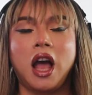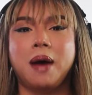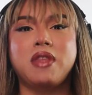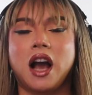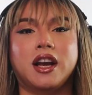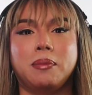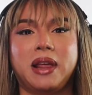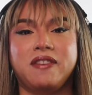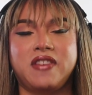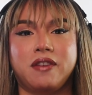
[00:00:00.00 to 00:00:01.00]
I'm not going to
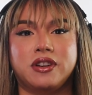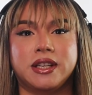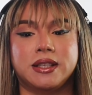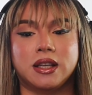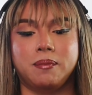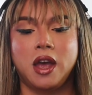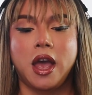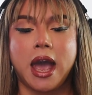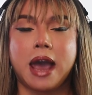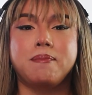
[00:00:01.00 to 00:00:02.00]
play favoritism.
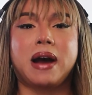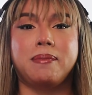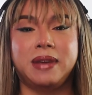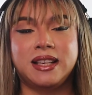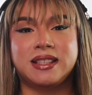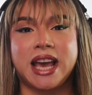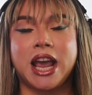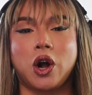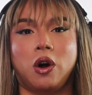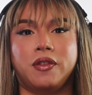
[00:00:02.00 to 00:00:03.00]
And by me
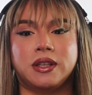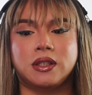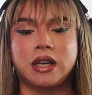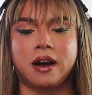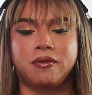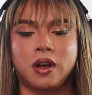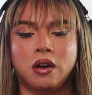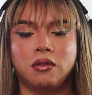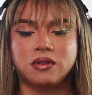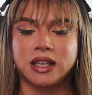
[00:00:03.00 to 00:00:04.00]
saying all this stuff,
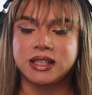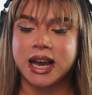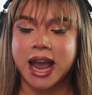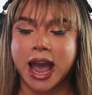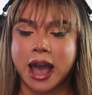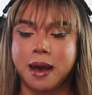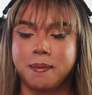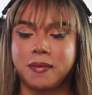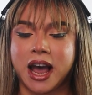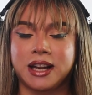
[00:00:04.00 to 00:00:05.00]
since
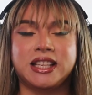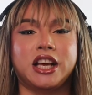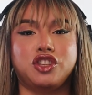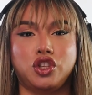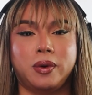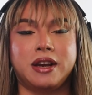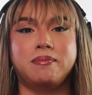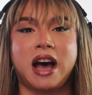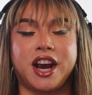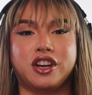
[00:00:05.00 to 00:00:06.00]
I do
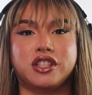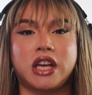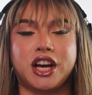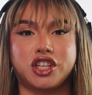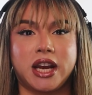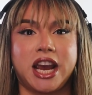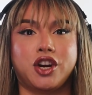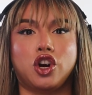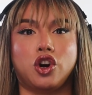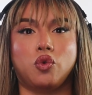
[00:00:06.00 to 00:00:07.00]
admire Sasha
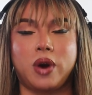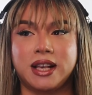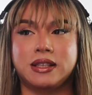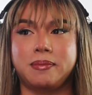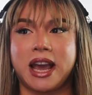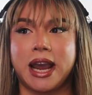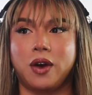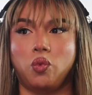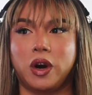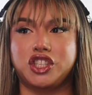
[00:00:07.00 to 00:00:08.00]
and her resume
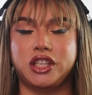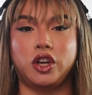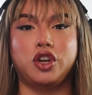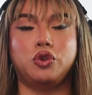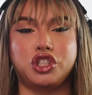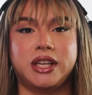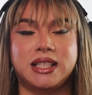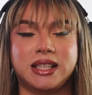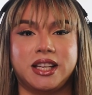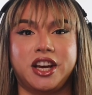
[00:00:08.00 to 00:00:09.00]
and who she
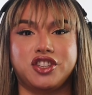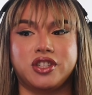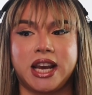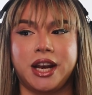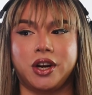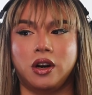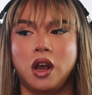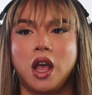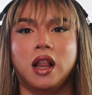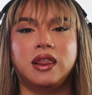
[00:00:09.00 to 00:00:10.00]
is as an entertainer,
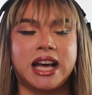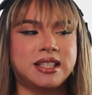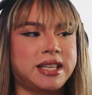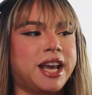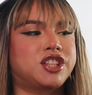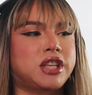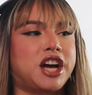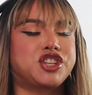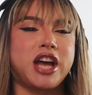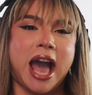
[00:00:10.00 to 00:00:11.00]
let's take
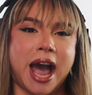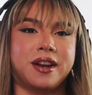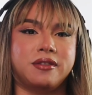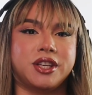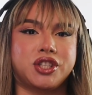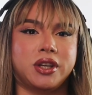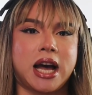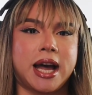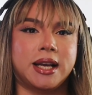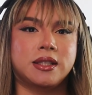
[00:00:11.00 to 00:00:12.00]
Sasha out of this, you
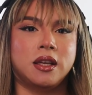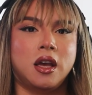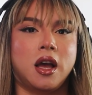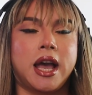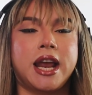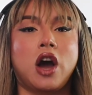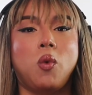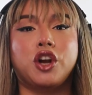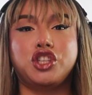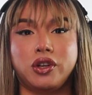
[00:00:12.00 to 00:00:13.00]
guys. And I
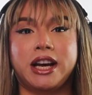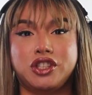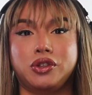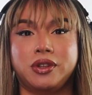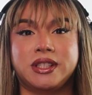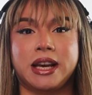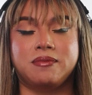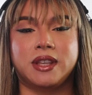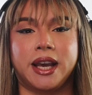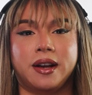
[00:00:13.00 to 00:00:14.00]
want you guys to do the
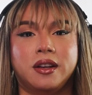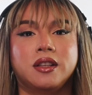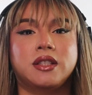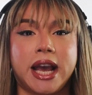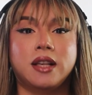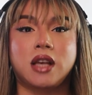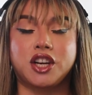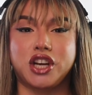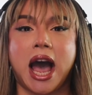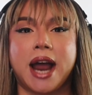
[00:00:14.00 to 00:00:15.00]
same thing. Take
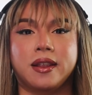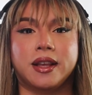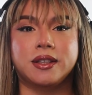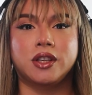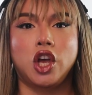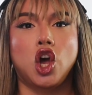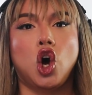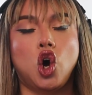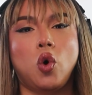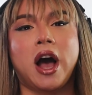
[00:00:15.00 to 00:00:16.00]
Sasha out of this.
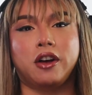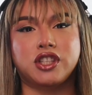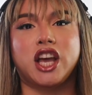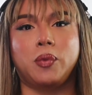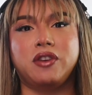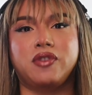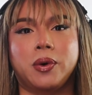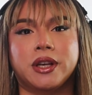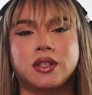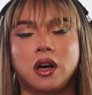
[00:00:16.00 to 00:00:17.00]
Who else can we
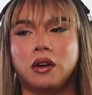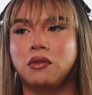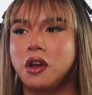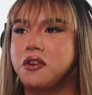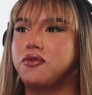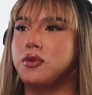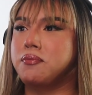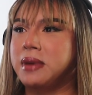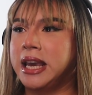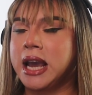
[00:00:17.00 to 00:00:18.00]
focus on? For
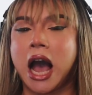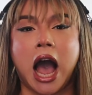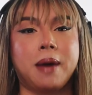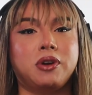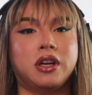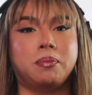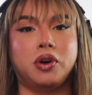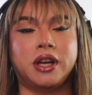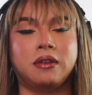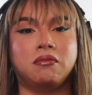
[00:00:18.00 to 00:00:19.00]
me, I'm going
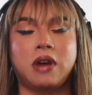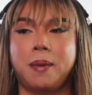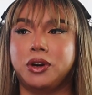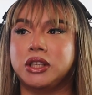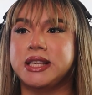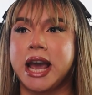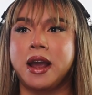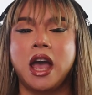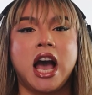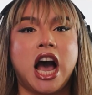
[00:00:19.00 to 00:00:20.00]
to
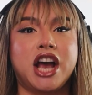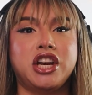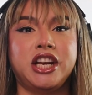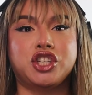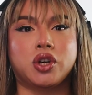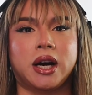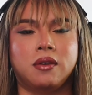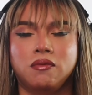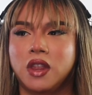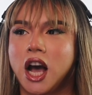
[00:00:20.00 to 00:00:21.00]
say
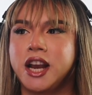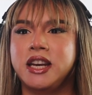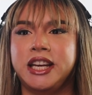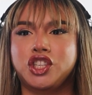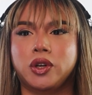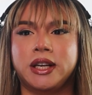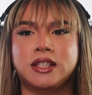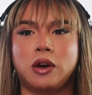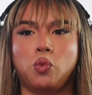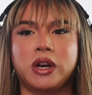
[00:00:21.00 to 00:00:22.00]
Anetra. Anetra
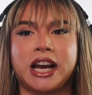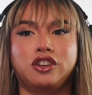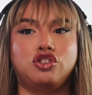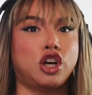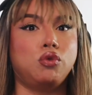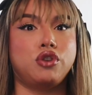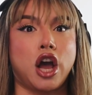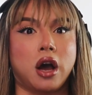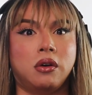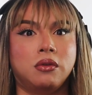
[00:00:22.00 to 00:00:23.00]
is someone I don't
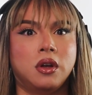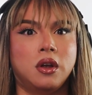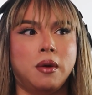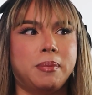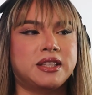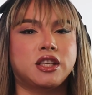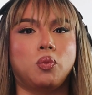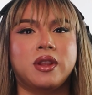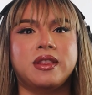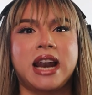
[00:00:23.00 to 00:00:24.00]
know, but
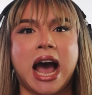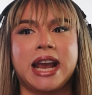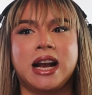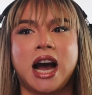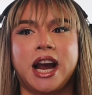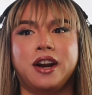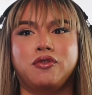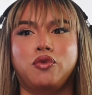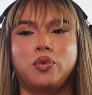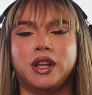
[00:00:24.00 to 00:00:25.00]
someone that I kind
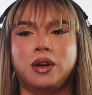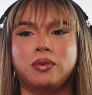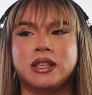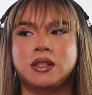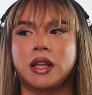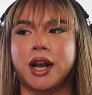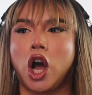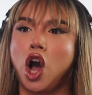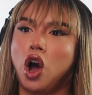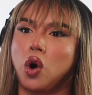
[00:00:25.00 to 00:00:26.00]
of really was like,
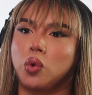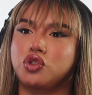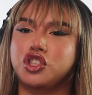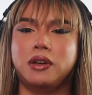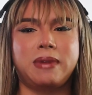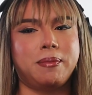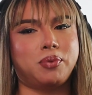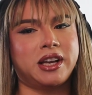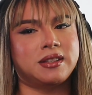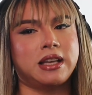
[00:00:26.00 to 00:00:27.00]
oh, she might
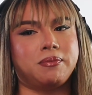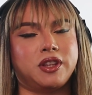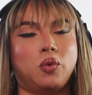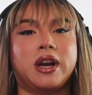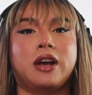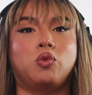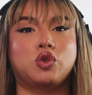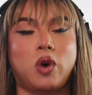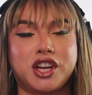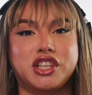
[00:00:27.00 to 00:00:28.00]
bring something when I
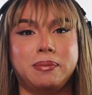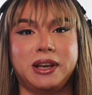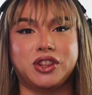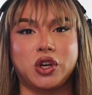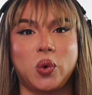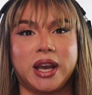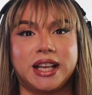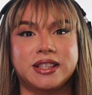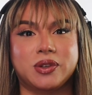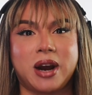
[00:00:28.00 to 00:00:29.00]
was watching Meet the
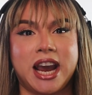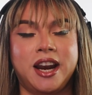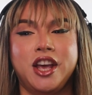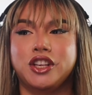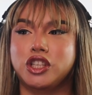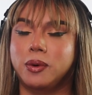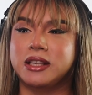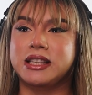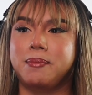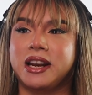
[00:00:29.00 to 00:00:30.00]
Queens, right? So
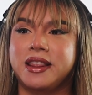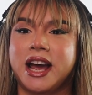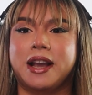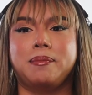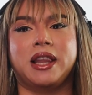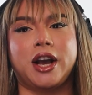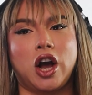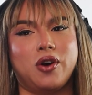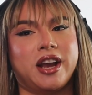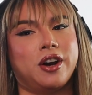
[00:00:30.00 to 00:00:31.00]
it's somebody that I can be like,
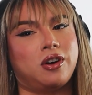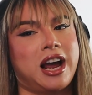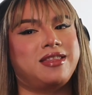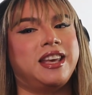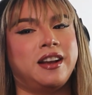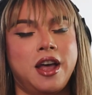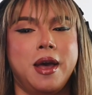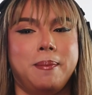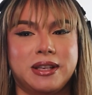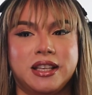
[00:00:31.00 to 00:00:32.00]
oh, okay, girl, I think
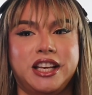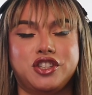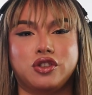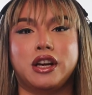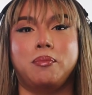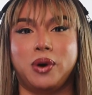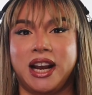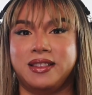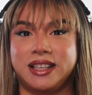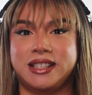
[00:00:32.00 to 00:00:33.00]
Miss Anetra is going to
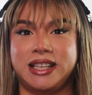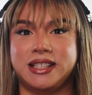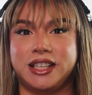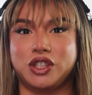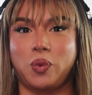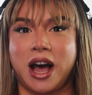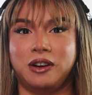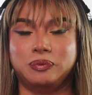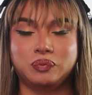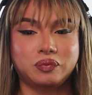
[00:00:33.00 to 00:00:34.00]
bring it this season as
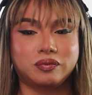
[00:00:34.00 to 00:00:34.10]
well.